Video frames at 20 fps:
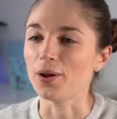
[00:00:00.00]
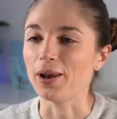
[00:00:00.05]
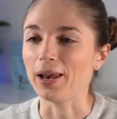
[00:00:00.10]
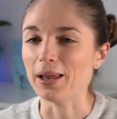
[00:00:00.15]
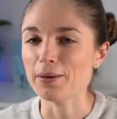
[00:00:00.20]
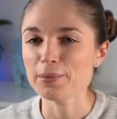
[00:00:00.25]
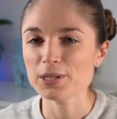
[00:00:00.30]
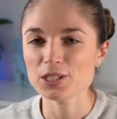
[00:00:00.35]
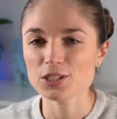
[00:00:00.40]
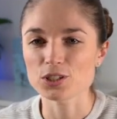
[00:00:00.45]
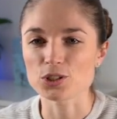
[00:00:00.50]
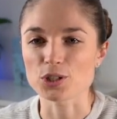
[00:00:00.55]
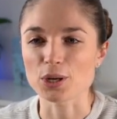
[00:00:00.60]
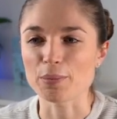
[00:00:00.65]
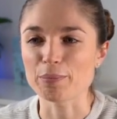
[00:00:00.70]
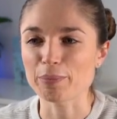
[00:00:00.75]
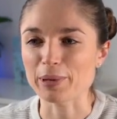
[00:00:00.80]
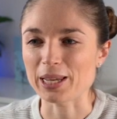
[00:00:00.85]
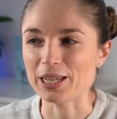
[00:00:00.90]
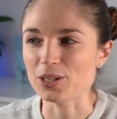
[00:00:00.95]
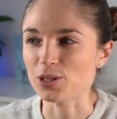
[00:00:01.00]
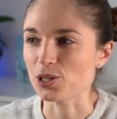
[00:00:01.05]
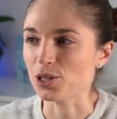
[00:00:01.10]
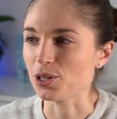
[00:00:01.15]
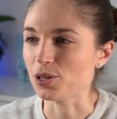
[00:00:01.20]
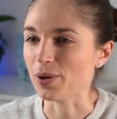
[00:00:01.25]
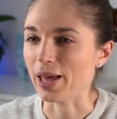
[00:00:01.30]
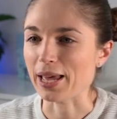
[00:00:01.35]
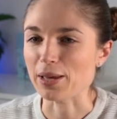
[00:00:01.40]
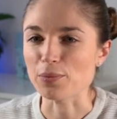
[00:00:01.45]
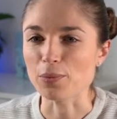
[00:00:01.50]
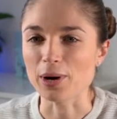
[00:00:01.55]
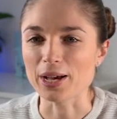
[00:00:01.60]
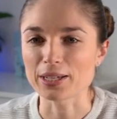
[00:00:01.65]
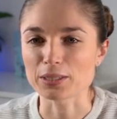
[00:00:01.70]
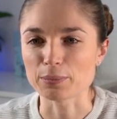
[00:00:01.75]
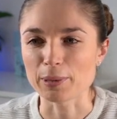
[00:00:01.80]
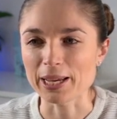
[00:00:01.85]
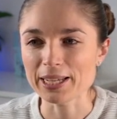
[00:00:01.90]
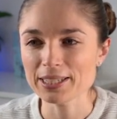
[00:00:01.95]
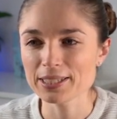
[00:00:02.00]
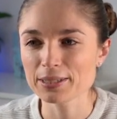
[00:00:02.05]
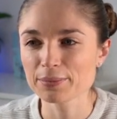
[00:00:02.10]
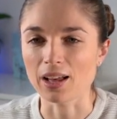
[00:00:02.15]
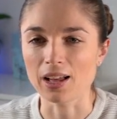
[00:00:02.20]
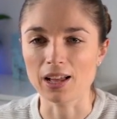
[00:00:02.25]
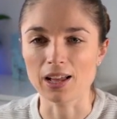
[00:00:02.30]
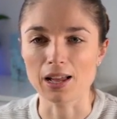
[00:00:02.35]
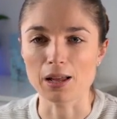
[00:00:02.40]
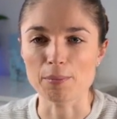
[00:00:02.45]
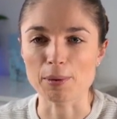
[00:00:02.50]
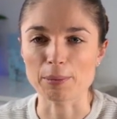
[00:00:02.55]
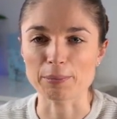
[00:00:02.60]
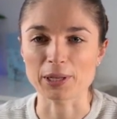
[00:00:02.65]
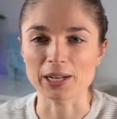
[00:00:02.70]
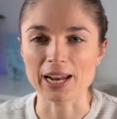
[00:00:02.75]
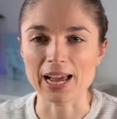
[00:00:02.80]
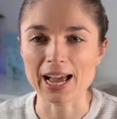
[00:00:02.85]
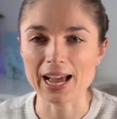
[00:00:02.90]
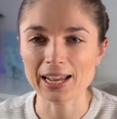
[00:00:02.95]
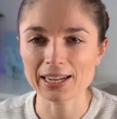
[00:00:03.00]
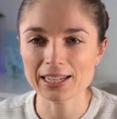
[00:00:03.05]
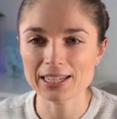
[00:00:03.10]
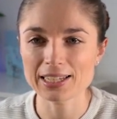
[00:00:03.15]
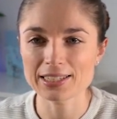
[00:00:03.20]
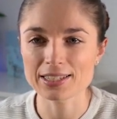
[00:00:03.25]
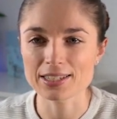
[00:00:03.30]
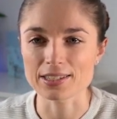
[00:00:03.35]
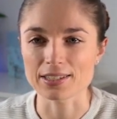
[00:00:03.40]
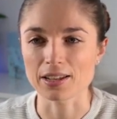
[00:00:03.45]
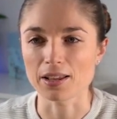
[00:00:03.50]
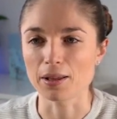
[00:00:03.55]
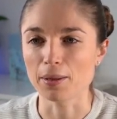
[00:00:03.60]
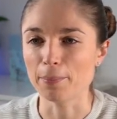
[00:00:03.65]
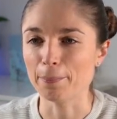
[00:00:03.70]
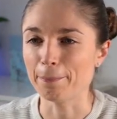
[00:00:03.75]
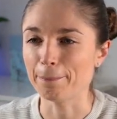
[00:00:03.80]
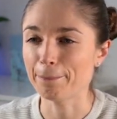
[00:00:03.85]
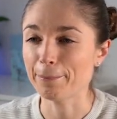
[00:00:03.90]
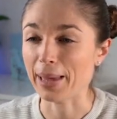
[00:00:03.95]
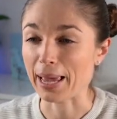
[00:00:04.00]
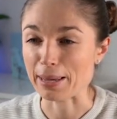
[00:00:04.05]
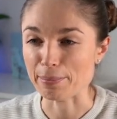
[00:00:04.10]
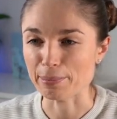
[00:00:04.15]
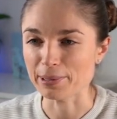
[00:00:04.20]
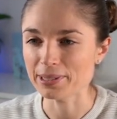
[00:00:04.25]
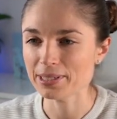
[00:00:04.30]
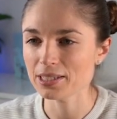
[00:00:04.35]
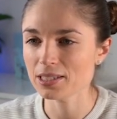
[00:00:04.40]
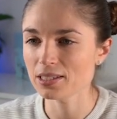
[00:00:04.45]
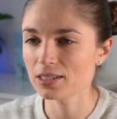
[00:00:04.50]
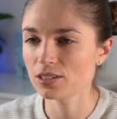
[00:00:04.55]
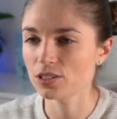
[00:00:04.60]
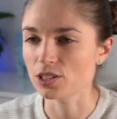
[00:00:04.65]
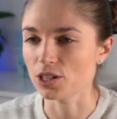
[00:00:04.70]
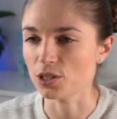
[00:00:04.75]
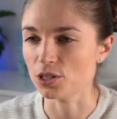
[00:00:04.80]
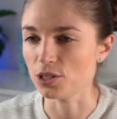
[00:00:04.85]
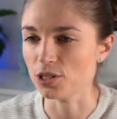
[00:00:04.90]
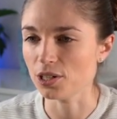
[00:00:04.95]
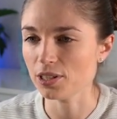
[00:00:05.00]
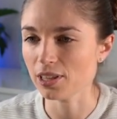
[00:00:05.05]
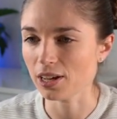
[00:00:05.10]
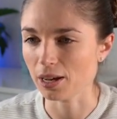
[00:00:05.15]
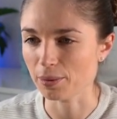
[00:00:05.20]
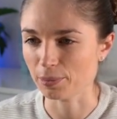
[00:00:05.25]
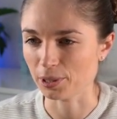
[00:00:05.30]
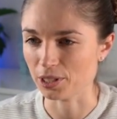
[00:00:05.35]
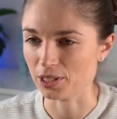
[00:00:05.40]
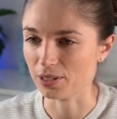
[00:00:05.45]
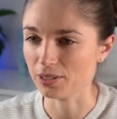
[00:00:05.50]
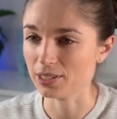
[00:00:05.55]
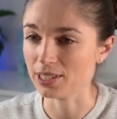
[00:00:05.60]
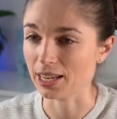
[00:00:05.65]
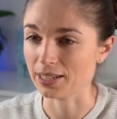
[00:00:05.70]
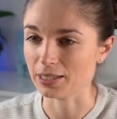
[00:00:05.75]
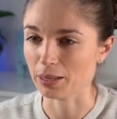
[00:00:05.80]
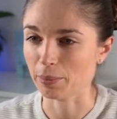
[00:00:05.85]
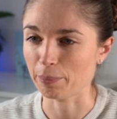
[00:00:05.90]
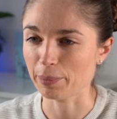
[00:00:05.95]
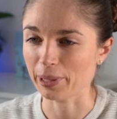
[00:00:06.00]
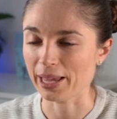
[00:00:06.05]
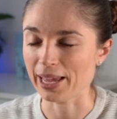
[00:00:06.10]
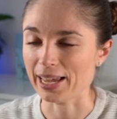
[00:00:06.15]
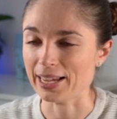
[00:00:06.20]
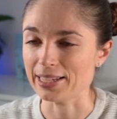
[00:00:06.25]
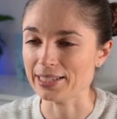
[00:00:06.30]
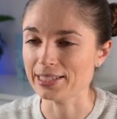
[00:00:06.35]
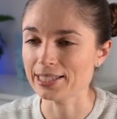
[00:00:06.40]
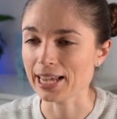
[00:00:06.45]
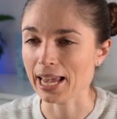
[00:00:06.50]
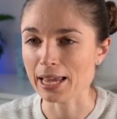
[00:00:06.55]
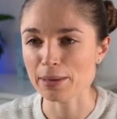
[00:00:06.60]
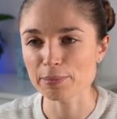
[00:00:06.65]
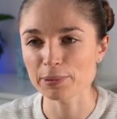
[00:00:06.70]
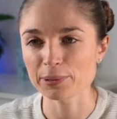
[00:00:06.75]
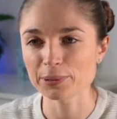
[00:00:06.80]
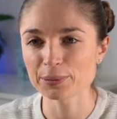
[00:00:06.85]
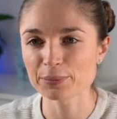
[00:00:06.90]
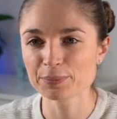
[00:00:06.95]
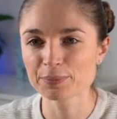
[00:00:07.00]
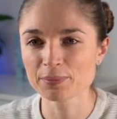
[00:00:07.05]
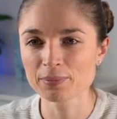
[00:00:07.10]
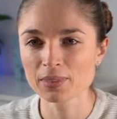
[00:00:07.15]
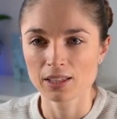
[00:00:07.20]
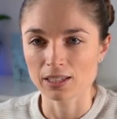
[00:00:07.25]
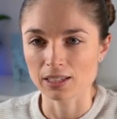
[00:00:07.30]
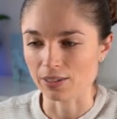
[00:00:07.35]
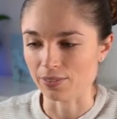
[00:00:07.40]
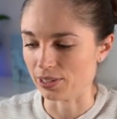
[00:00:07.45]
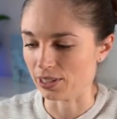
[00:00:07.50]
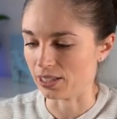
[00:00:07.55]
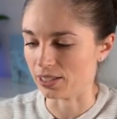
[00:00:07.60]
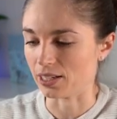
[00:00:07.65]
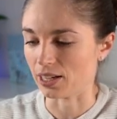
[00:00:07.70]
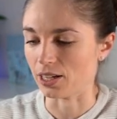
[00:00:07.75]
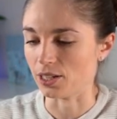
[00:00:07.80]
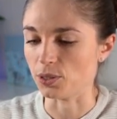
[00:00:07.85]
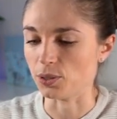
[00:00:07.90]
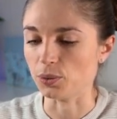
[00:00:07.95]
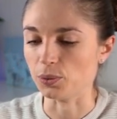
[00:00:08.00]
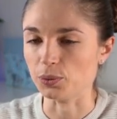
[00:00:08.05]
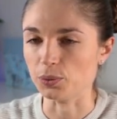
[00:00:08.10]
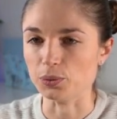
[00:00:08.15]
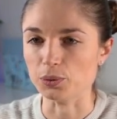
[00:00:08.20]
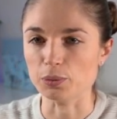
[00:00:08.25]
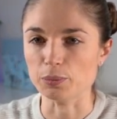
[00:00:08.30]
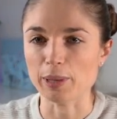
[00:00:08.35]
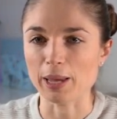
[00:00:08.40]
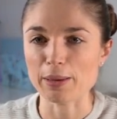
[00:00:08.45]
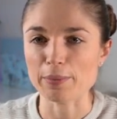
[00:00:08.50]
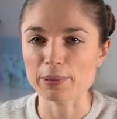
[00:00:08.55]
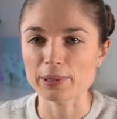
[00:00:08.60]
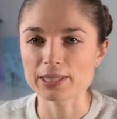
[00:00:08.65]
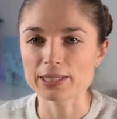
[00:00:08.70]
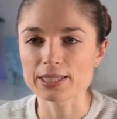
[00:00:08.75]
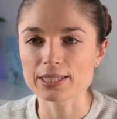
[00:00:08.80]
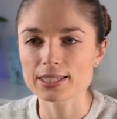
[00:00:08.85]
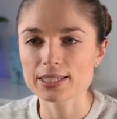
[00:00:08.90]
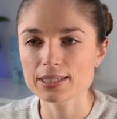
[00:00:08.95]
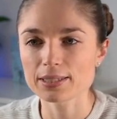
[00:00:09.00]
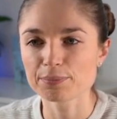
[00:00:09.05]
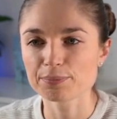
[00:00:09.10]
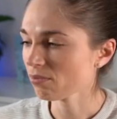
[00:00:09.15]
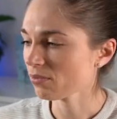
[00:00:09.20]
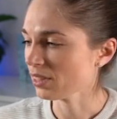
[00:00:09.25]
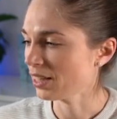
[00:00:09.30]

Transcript: let me just jump into a workspace. I'm going to add in some papers. So to do that, I'm going to set up a table, give it the title papers.